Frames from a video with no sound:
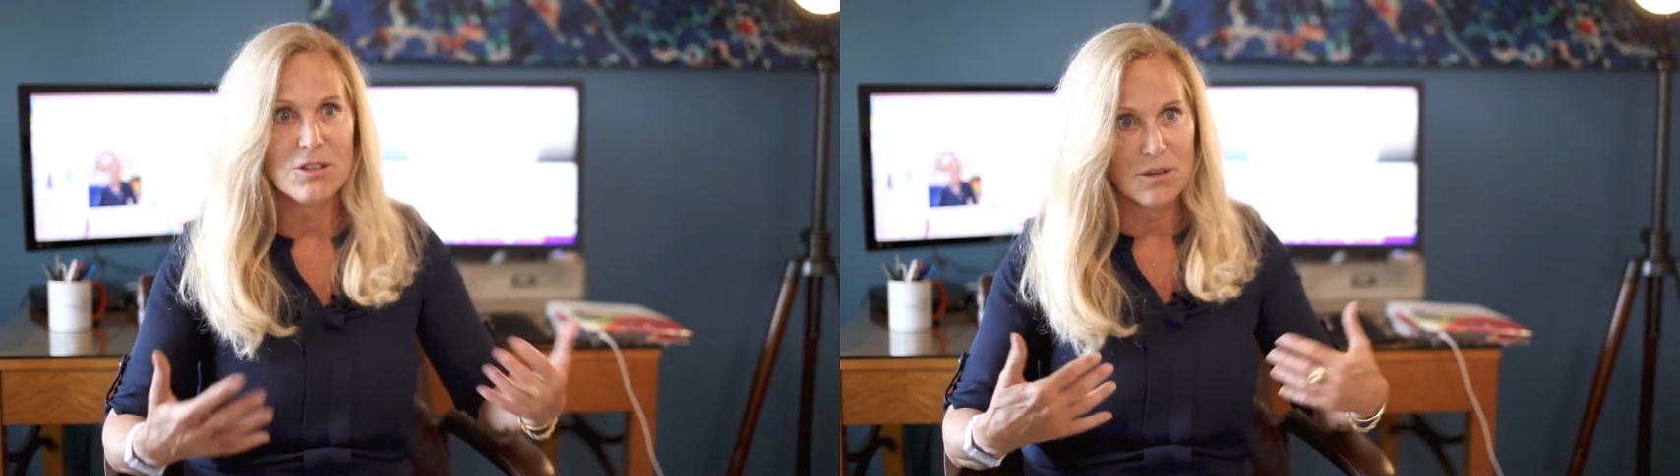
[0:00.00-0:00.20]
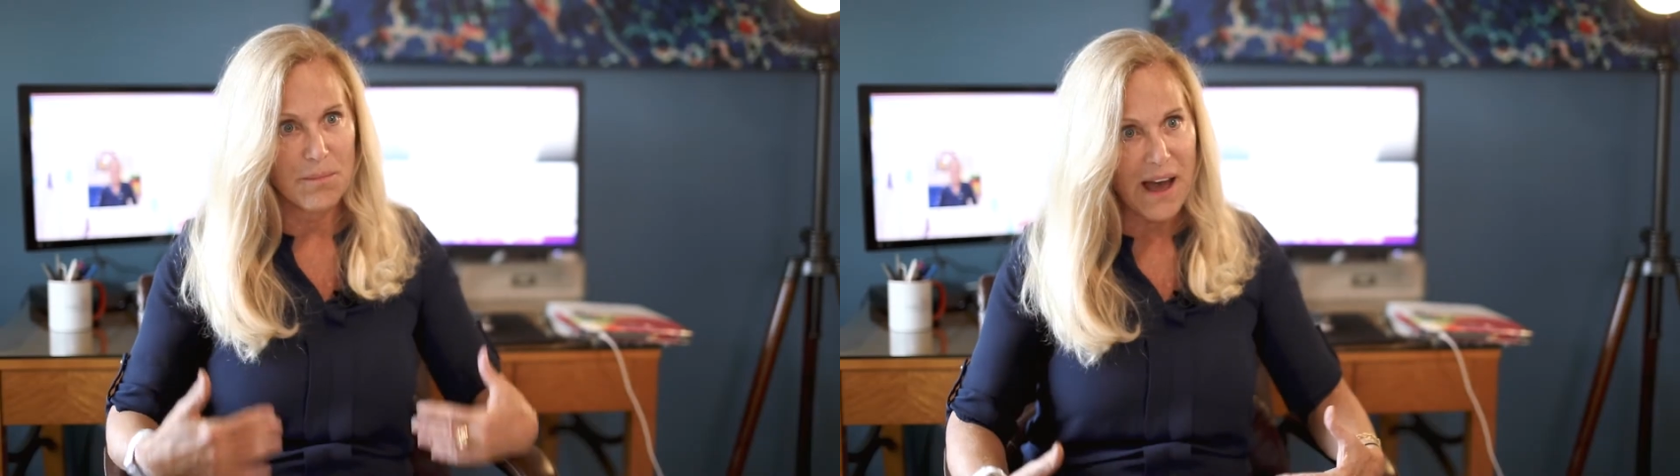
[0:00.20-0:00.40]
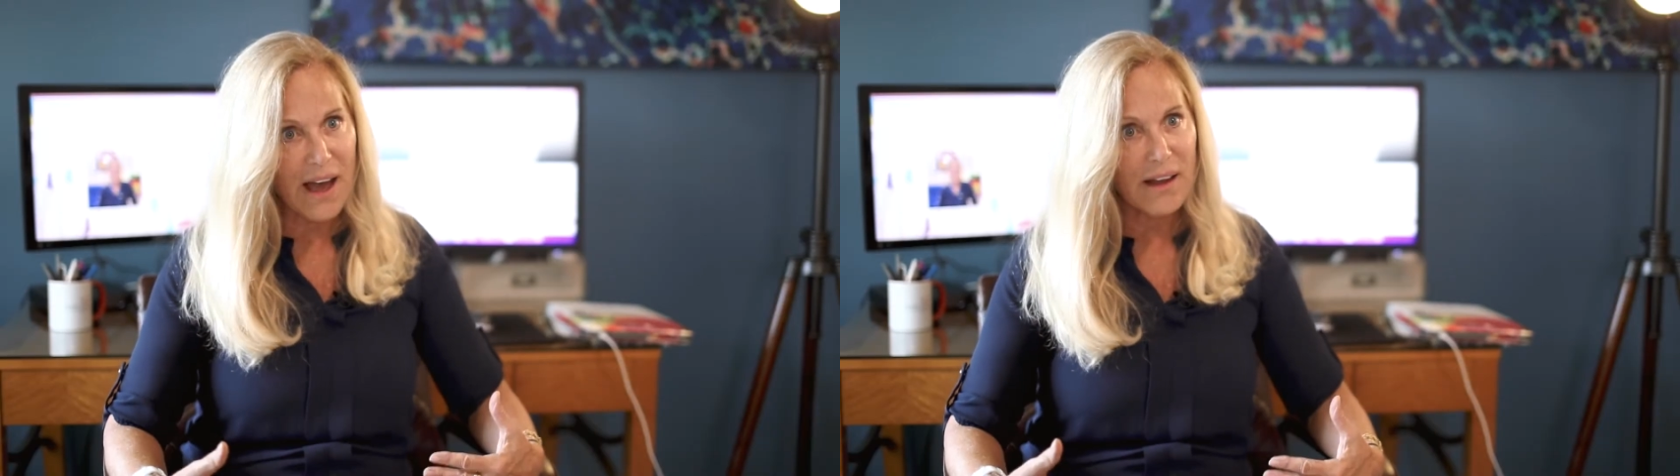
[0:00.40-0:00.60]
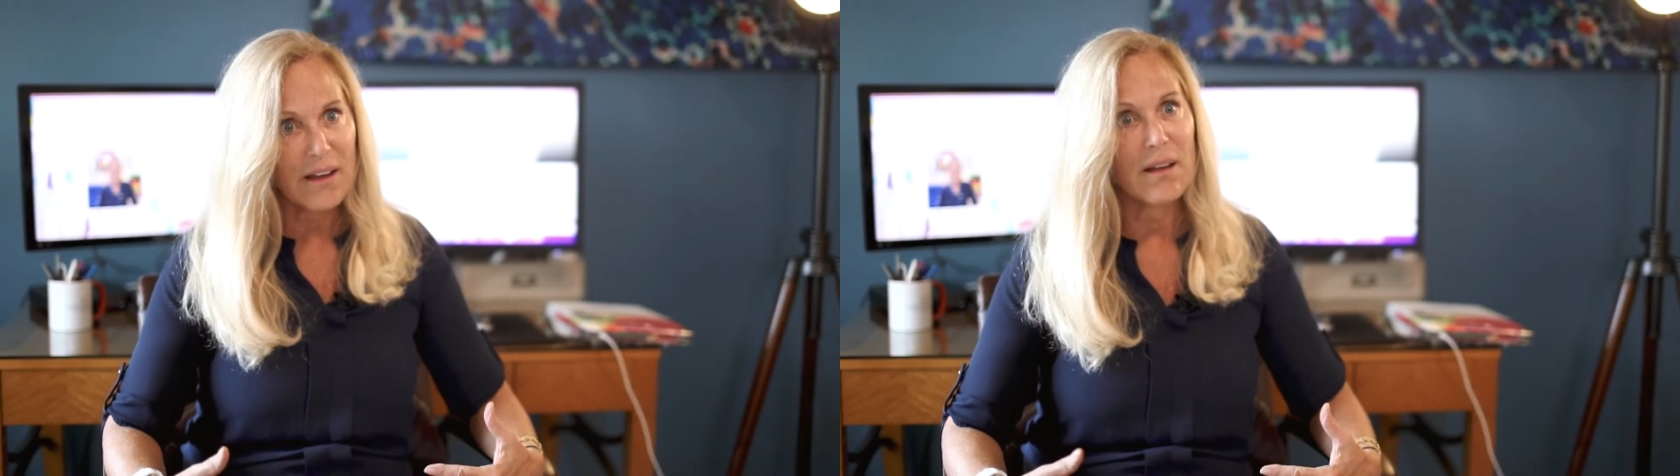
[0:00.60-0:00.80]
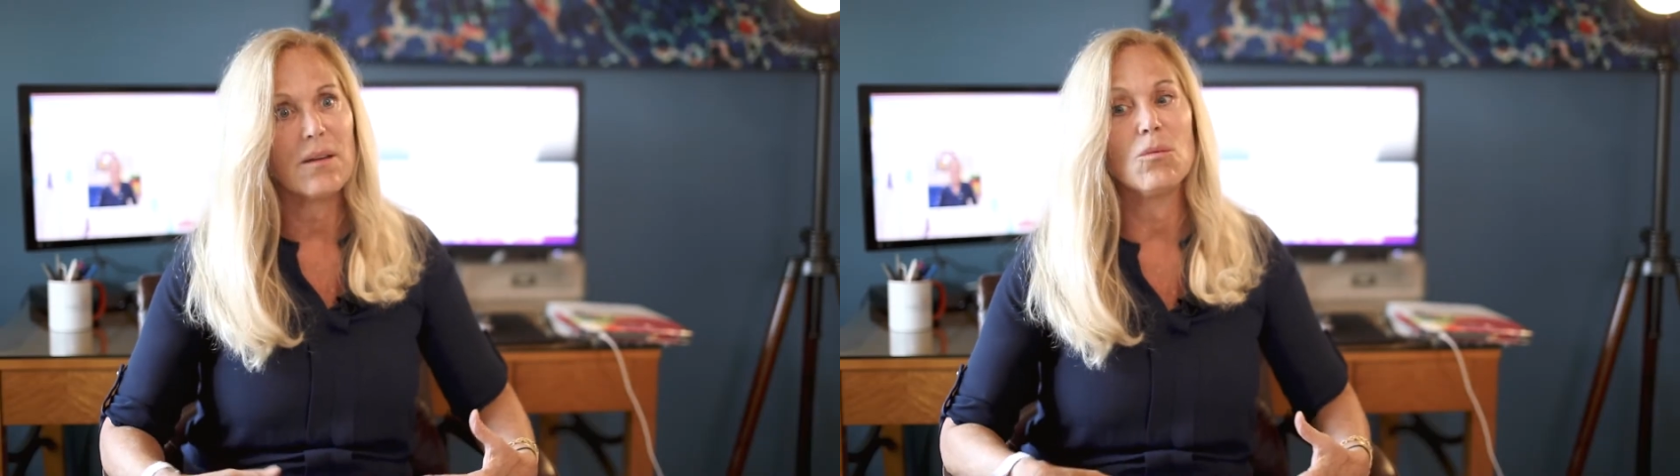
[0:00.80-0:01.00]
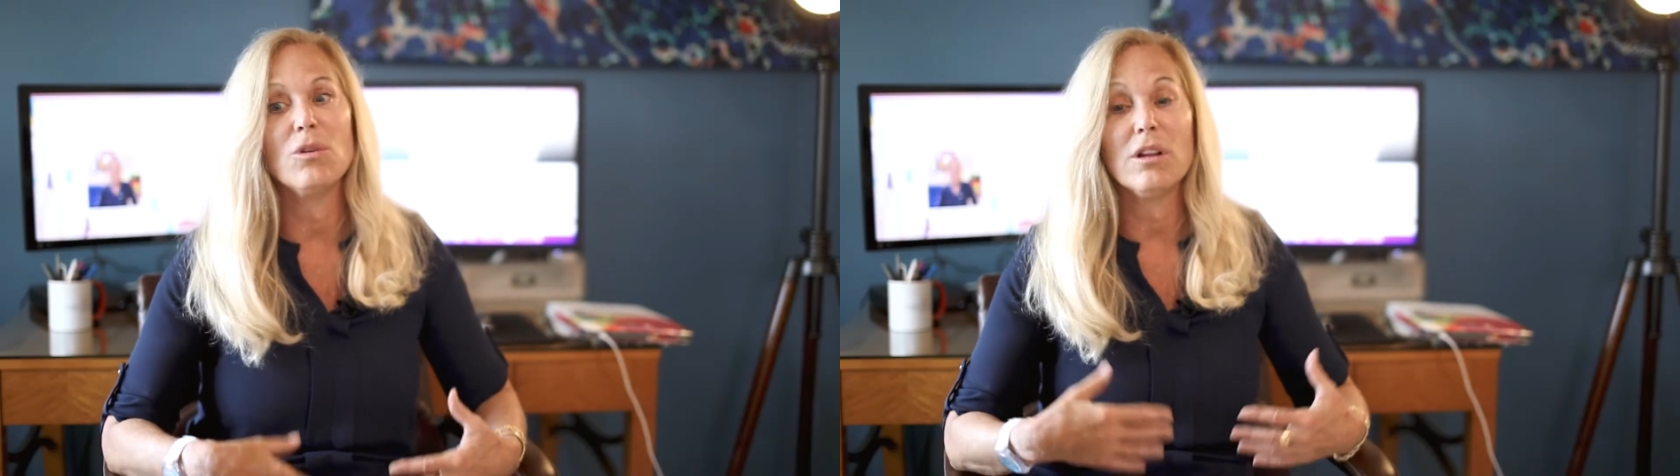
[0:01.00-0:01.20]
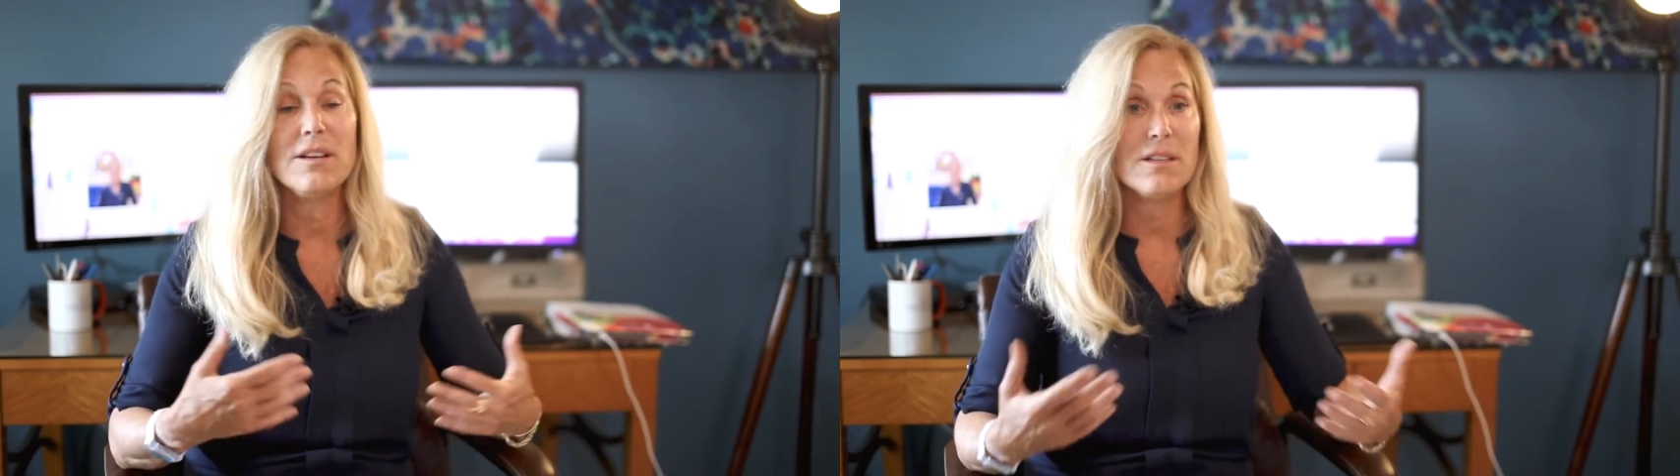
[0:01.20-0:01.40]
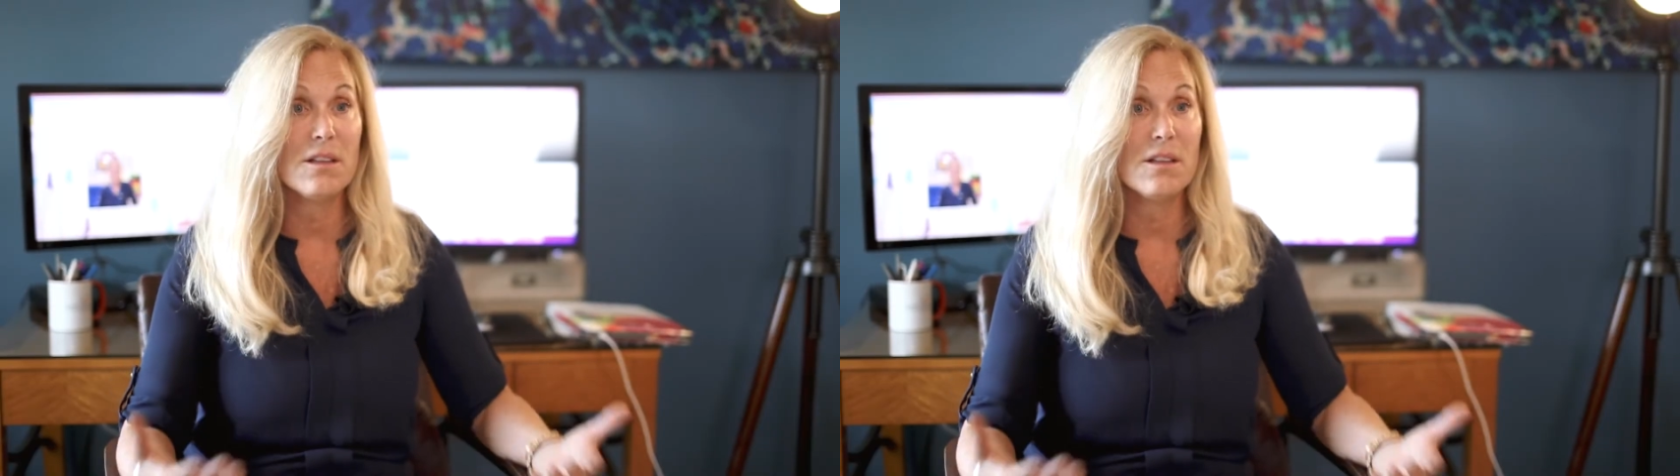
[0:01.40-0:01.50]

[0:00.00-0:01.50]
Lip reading: I stood back, realized